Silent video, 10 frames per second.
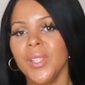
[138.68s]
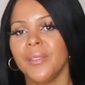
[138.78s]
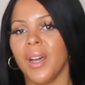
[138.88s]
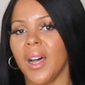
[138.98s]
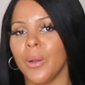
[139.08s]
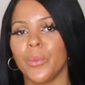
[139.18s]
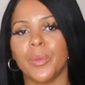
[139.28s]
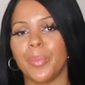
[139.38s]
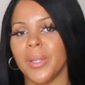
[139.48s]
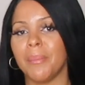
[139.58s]
that I
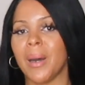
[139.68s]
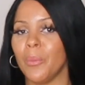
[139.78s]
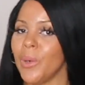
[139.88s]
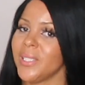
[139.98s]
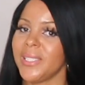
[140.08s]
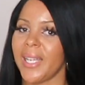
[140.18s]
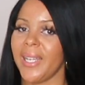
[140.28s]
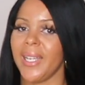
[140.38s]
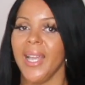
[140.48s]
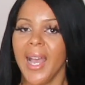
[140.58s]
would be a mum one
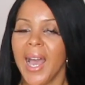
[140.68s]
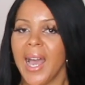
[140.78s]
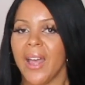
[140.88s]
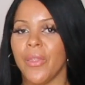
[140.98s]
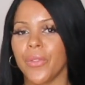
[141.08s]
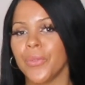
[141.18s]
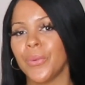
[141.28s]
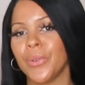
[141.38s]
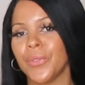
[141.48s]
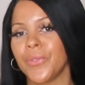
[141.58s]
day, and the
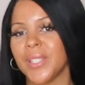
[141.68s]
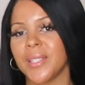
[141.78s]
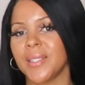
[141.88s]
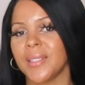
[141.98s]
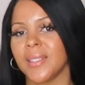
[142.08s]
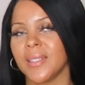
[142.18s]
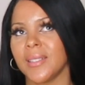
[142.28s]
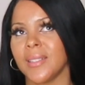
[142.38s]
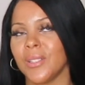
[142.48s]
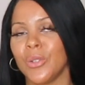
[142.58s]
thought of this
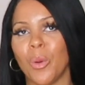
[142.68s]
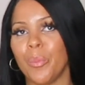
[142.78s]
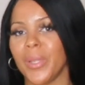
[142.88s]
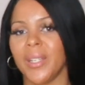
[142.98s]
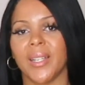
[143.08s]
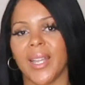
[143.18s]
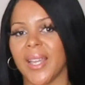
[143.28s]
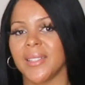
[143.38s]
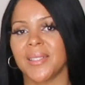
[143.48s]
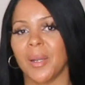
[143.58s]
not being the
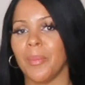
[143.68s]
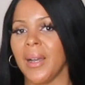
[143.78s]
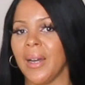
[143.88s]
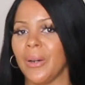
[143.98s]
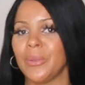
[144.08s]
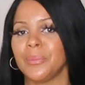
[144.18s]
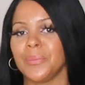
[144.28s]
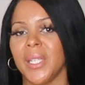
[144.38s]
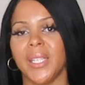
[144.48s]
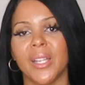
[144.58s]
case somehow,
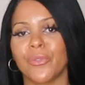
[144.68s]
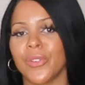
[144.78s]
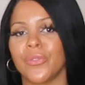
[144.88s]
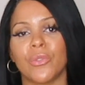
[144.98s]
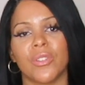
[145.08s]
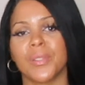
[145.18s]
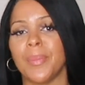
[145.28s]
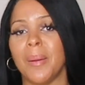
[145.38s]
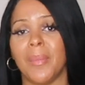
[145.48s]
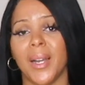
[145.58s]
it never even crossed
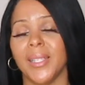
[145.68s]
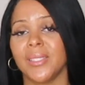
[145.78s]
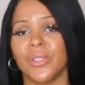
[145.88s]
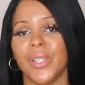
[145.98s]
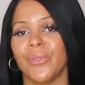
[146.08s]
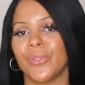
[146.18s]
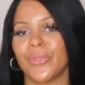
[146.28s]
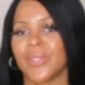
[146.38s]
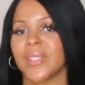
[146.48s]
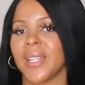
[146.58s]
my mind, not even
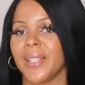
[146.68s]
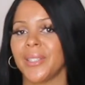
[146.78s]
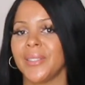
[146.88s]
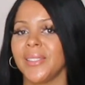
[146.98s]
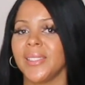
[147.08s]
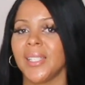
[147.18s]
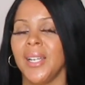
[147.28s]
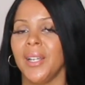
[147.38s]
for a second.